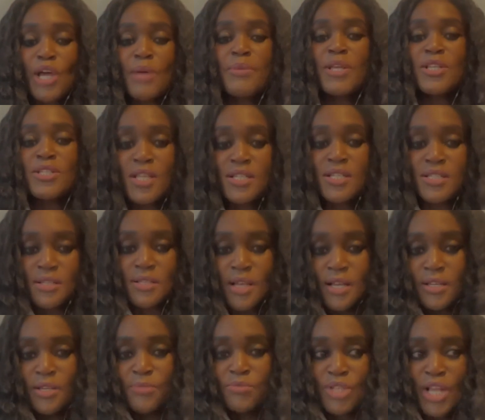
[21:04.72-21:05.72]
time he sees
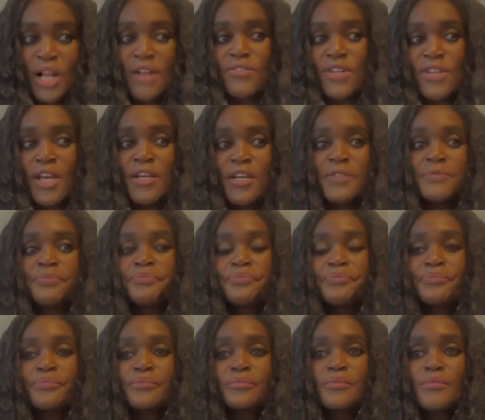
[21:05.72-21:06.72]
himself like
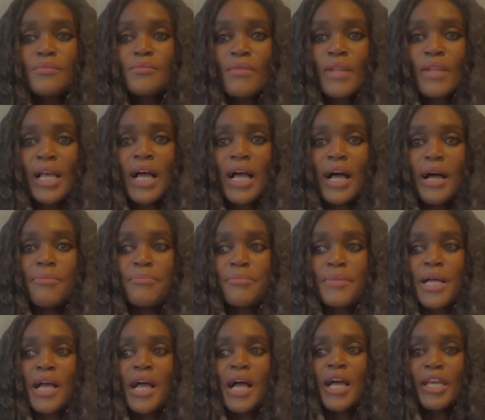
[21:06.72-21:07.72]

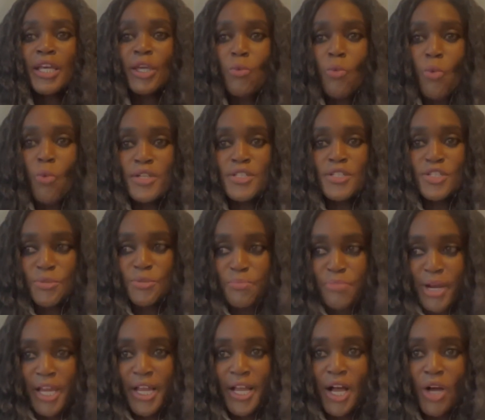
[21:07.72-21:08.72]
he wants to
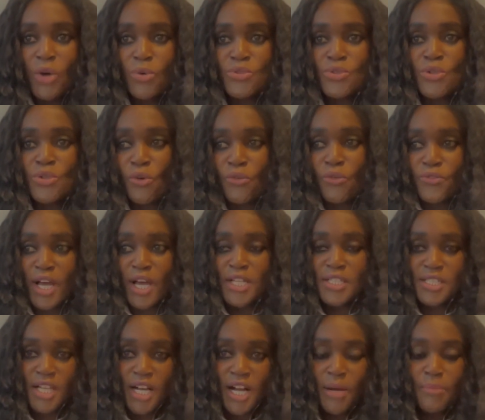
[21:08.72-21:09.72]
break out of
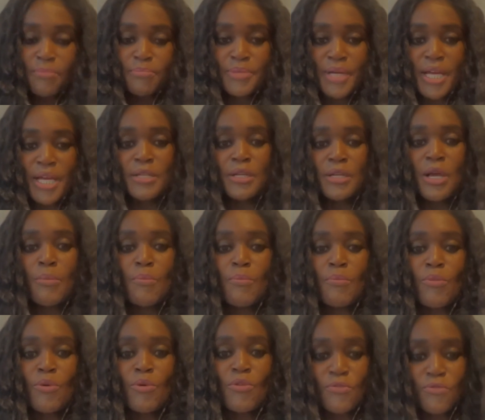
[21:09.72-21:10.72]
that camp and
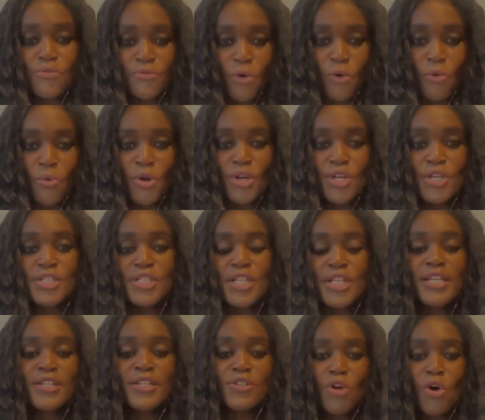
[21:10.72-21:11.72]
move forward
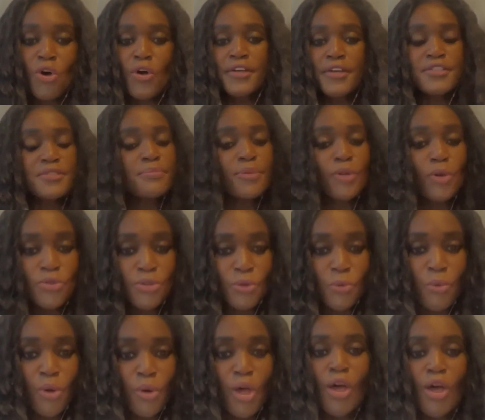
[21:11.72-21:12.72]
and go explore the
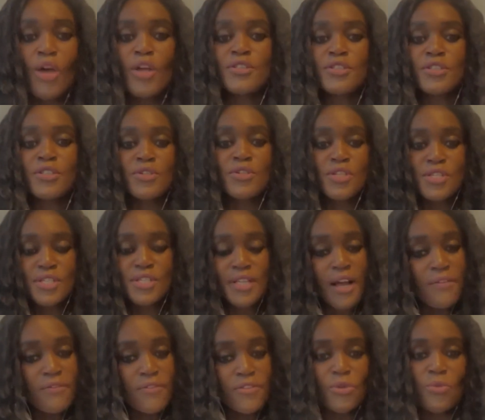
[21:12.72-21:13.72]
world, you know,
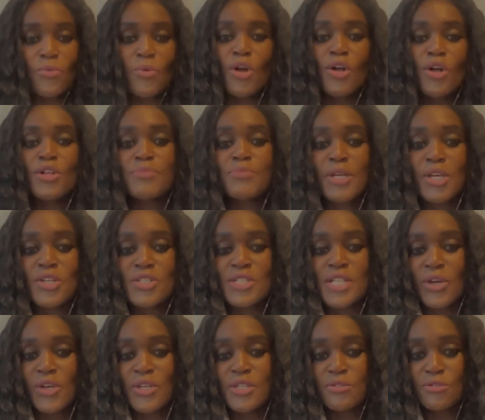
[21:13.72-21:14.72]
discover the world, because
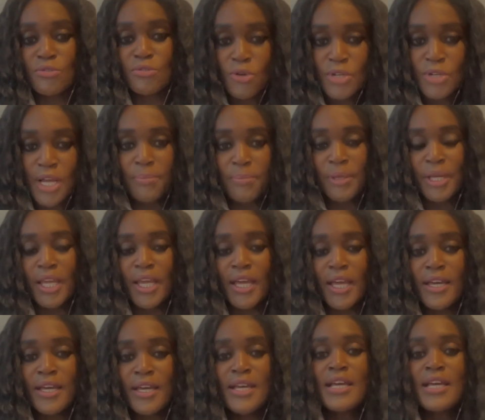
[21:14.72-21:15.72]
now he's grown up
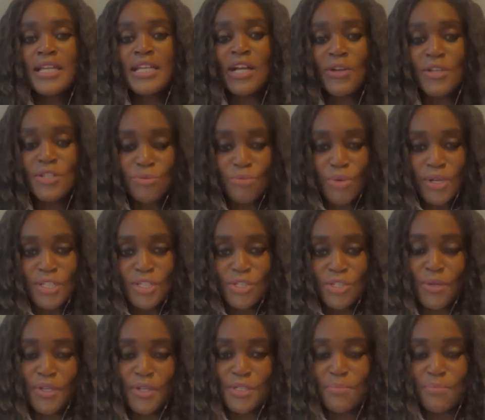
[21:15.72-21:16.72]
here, now he's ready
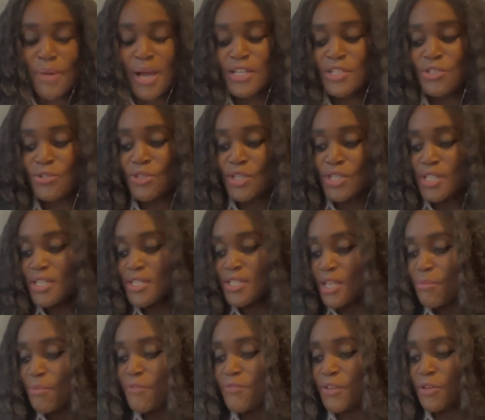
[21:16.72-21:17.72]
to expand. So these are
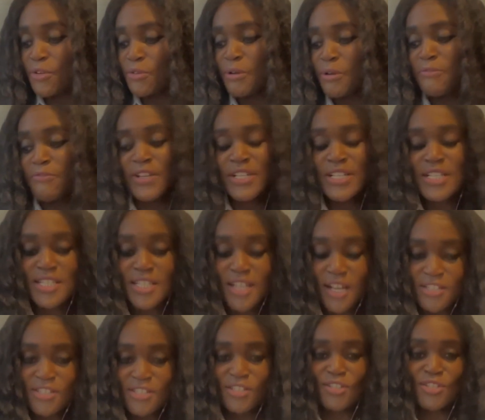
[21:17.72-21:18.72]
some of the
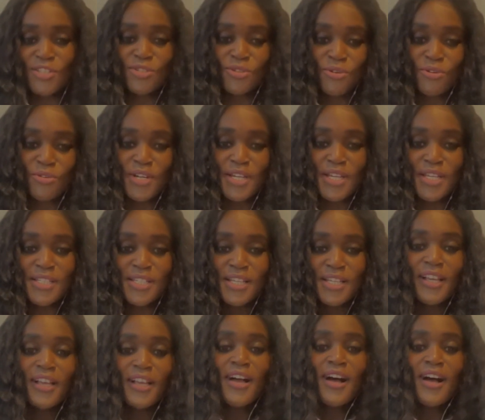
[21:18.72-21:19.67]
fantastic stories